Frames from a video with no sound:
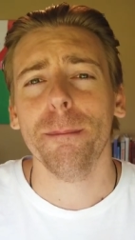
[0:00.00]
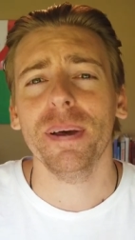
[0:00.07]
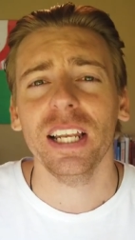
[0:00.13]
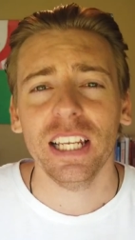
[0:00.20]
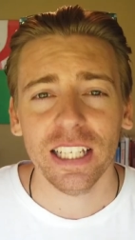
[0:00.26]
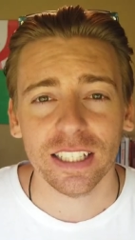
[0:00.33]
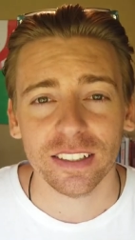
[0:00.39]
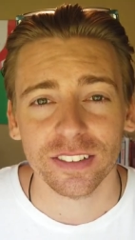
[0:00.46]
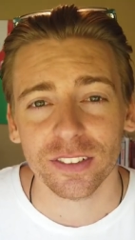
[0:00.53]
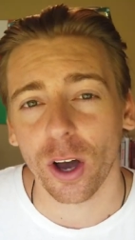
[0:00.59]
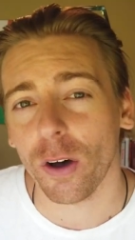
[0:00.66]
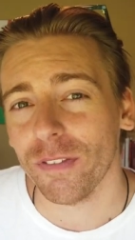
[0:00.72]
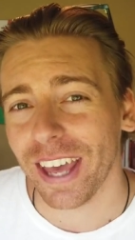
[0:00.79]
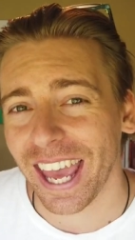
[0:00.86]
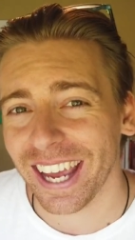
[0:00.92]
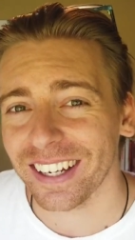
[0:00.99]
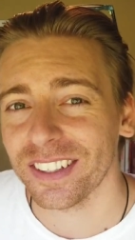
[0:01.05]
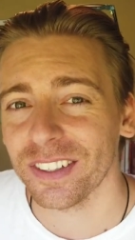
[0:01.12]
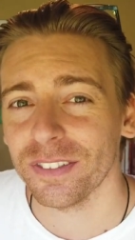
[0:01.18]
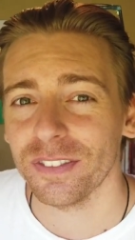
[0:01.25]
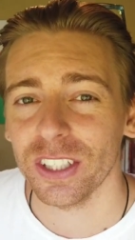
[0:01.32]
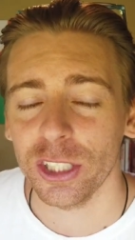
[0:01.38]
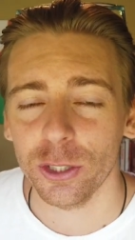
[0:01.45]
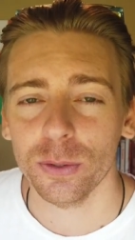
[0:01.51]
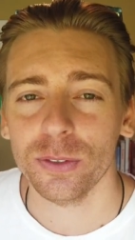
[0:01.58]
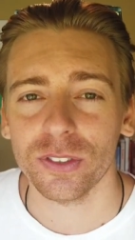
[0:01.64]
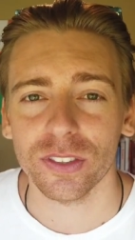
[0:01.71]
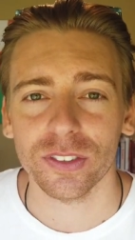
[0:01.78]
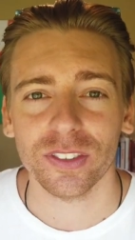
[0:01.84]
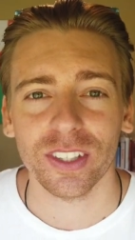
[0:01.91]
billions of active
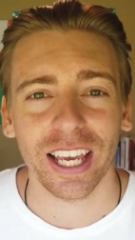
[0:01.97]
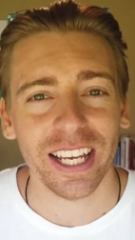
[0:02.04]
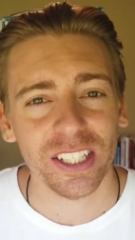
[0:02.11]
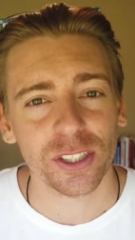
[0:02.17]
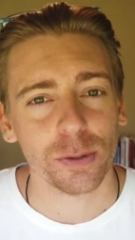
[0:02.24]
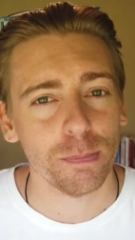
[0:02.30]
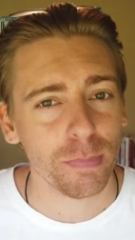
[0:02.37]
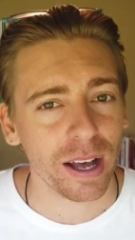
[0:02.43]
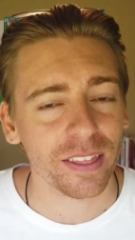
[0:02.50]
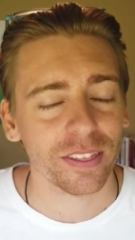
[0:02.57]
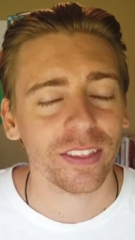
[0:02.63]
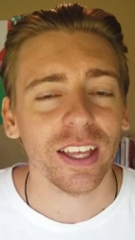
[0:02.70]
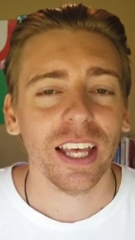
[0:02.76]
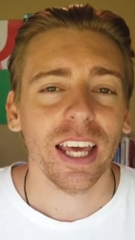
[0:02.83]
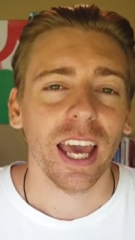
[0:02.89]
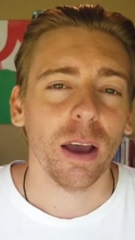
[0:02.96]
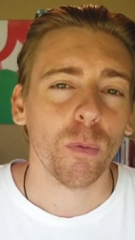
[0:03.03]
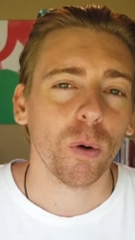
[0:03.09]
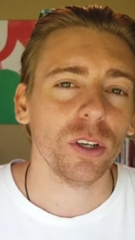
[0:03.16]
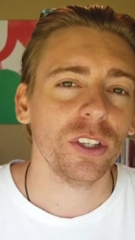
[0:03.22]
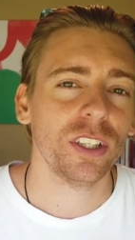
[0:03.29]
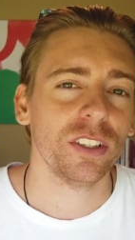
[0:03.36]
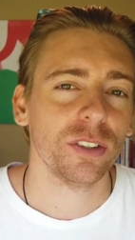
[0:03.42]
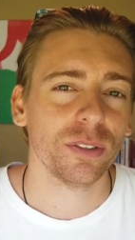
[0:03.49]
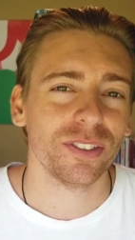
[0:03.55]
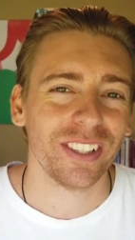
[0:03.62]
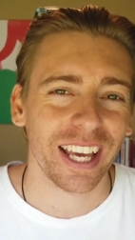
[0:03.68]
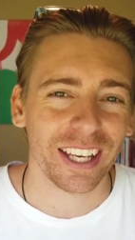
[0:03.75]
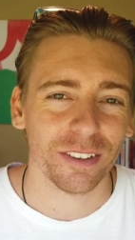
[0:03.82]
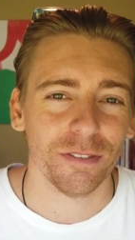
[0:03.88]
users each month. And what you can do
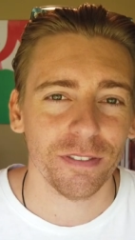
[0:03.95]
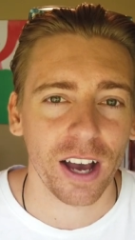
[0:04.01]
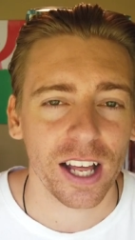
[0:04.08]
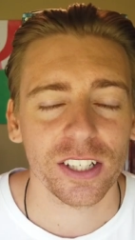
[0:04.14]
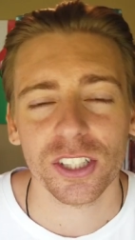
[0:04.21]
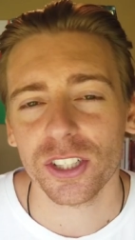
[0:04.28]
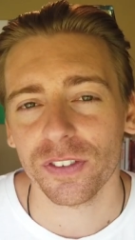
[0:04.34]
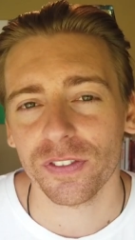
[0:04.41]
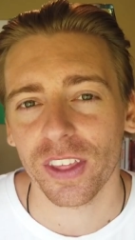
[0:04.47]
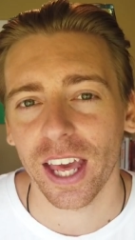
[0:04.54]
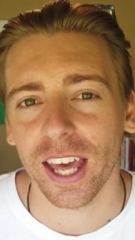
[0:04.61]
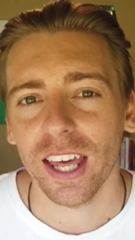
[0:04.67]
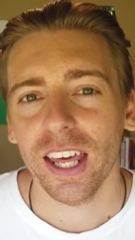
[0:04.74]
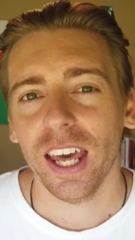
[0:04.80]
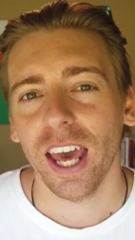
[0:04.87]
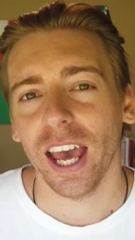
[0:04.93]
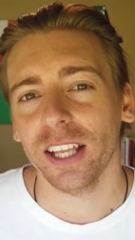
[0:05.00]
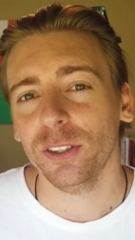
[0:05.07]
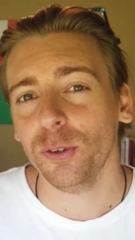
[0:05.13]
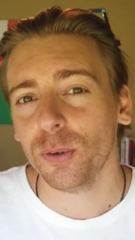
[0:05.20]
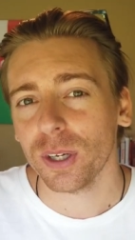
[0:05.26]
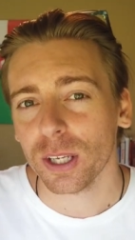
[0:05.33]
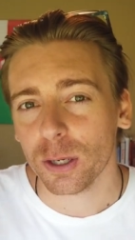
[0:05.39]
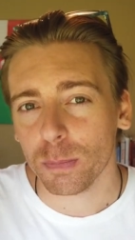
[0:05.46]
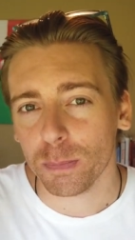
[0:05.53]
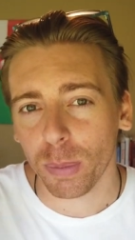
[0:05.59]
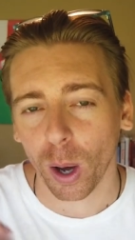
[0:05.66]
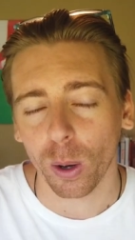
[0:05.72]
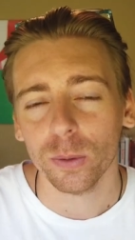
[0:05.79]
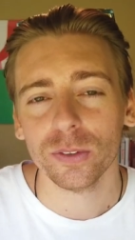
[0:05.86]
is take advantage of that. And you
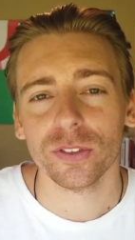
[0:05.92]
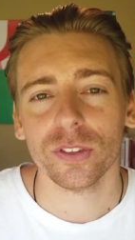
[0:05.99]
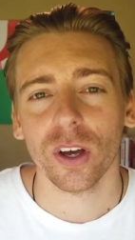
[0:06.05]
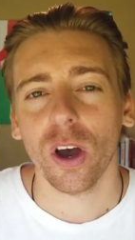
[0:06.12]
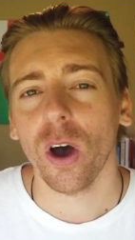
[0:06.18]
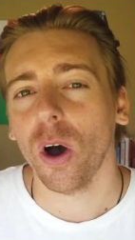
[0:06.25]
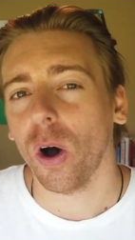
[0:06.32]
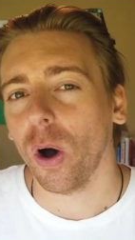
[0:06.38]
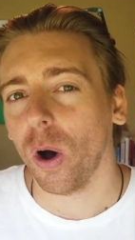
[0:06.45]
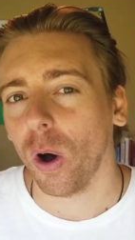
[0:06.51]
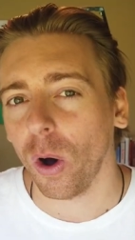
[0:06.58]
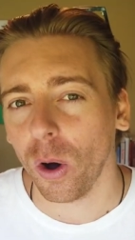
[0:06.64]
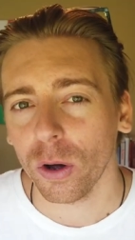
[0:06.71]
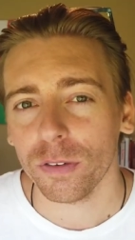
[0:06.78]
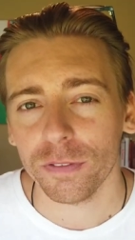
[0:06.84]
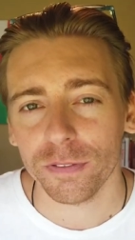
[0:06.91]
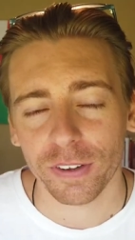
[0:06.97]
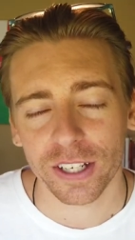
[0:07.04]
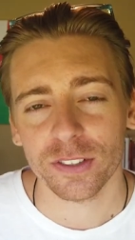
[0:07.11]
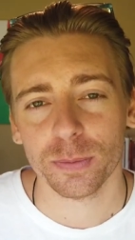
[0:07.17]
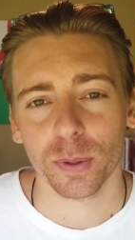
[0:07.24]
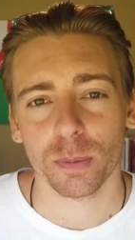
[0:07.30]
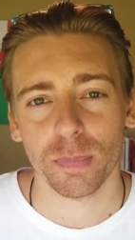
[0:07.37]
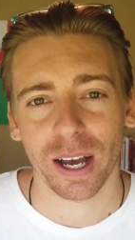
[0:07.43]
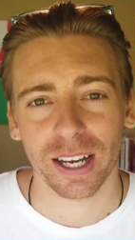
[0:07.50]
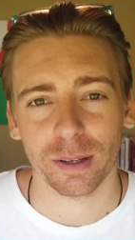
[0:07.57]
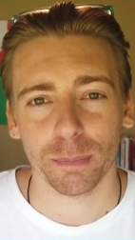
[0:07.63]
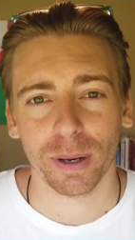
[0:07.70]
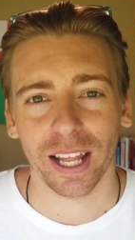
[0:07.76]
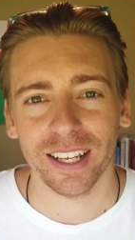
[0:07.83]
can post on Facebook
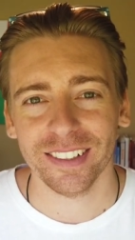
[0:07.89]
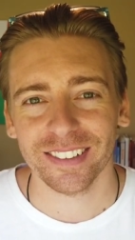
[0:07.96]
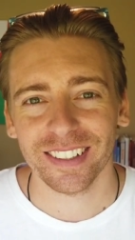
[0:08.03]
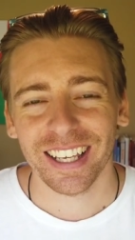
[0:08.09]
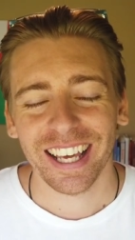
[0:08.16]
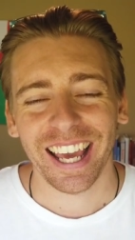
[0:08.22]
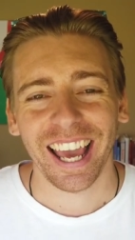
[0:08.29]
Marketplace